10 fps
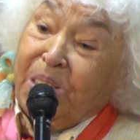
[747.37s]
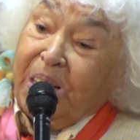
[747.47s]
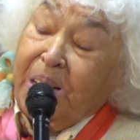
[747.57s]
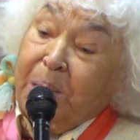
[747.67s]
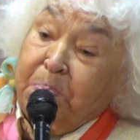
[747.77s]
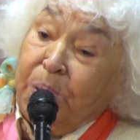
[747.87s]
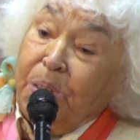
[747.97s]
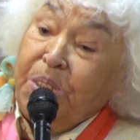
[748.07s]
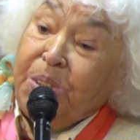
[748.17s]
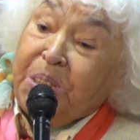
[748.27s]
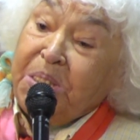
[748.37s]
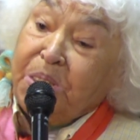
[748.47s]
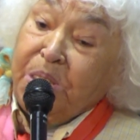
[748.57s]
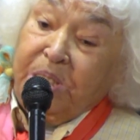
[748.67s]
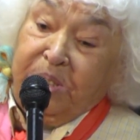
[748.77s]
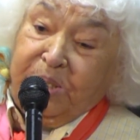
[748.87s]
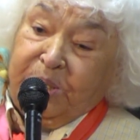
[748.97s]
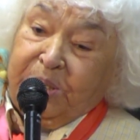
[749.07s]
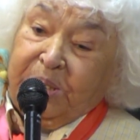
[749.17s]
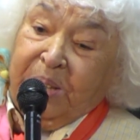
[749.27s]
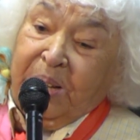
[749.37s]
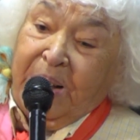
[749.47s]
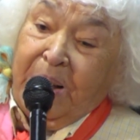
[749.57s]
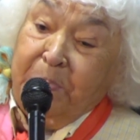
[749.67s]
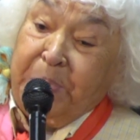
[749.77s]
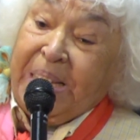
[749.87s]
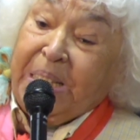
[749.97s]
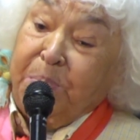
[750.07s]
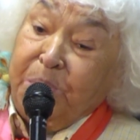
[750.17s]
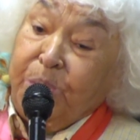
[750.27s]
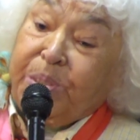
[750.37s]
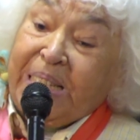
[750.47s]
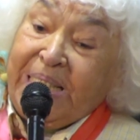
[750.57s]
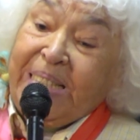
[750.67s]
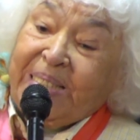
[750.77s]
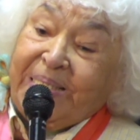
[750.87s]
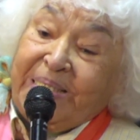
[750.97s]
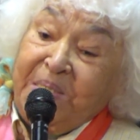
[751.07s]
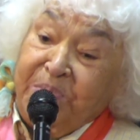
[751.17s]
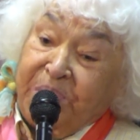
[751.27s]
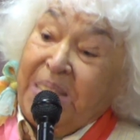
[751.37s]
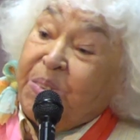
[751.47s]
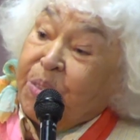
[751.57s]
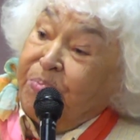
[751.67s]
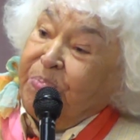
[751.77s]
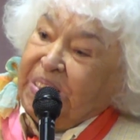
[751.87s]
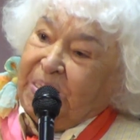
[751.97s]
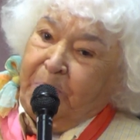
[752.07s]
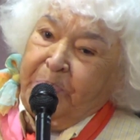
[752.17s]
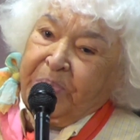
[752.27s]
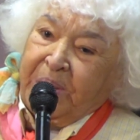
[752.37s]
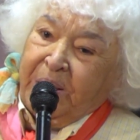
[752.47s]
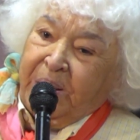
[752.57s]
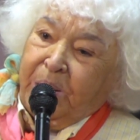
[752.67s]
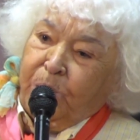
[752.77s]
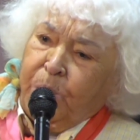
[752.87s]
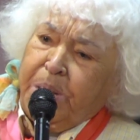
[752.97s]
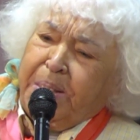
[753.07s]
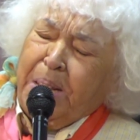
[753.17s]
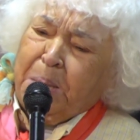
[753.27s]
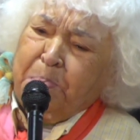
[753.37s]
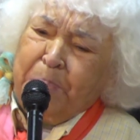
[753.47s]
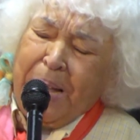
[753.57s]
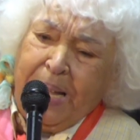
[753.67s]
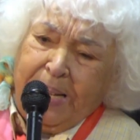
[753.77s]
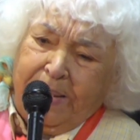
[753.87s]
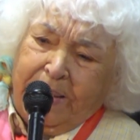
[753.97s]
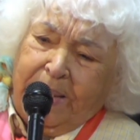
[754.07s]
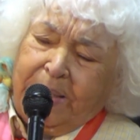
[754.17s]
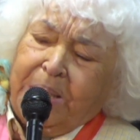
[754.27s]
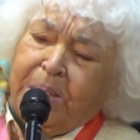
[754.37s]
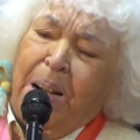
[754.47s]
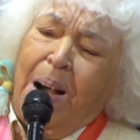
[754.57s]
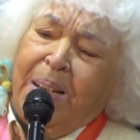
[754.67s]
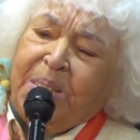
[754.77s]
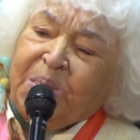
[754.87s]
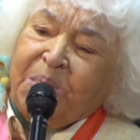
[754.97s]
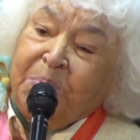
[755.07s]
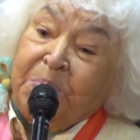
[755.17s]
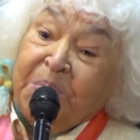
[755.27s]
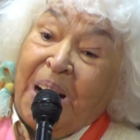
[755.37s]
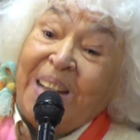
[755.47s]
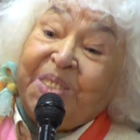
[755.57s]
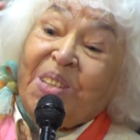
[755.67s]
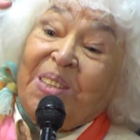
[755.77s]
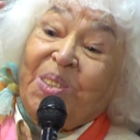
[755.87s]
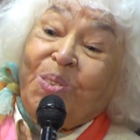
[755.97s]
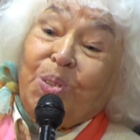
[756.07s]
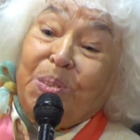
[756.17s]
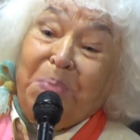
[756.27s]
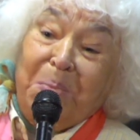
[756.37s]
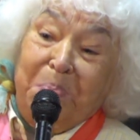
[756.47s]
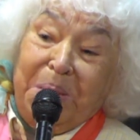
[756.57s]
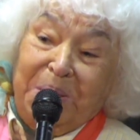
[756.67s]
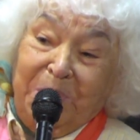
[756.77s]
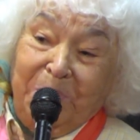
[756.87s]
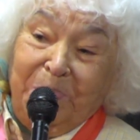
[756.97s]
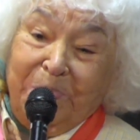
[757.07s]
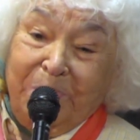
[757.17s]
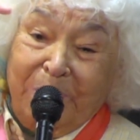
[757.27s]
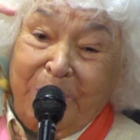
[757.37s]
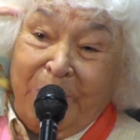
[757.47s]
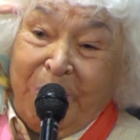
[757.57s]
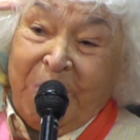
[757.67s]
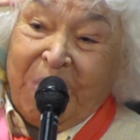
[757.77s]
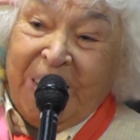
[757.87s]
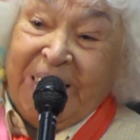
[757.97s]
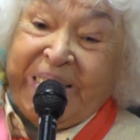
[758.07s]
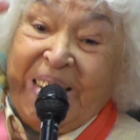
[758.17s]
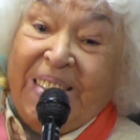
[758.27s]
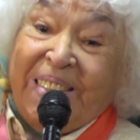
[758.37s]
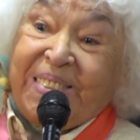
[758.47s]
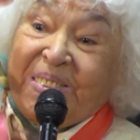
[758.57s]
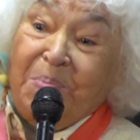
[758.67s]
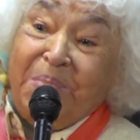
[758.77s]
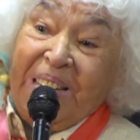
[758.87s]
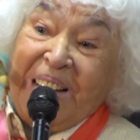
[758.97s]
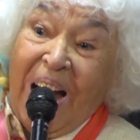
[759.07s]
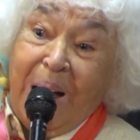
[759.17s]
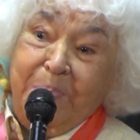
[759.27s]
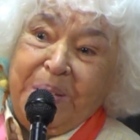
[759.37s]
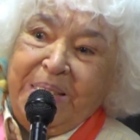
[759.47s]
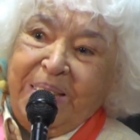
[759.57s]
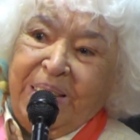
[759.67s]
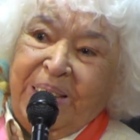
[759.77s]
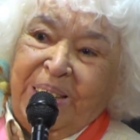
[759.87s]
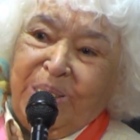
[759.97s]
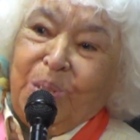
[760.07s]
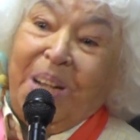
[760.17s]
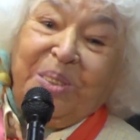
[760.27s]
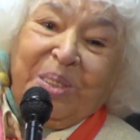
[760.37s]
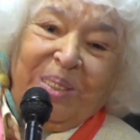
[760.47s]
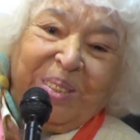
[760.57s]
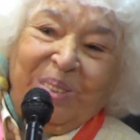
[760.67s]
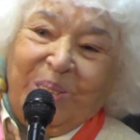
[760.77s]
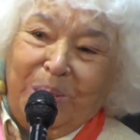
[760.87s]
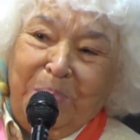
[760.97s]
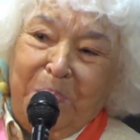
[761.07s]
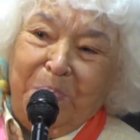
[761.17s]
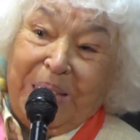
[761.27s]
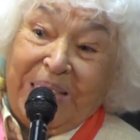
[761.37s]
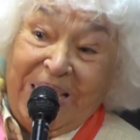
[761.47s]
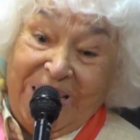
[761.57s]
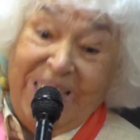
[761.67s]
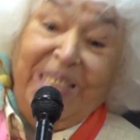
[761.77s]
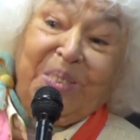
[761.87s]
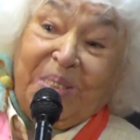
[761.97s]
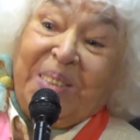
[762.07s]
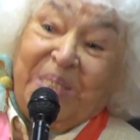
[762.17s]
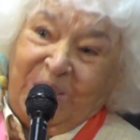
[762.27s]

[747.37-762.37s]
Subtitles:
boys and girls being mutilated in front of me with their pain and cries, I started to remember. It clicked, something happened, so I started to remember, and then I started to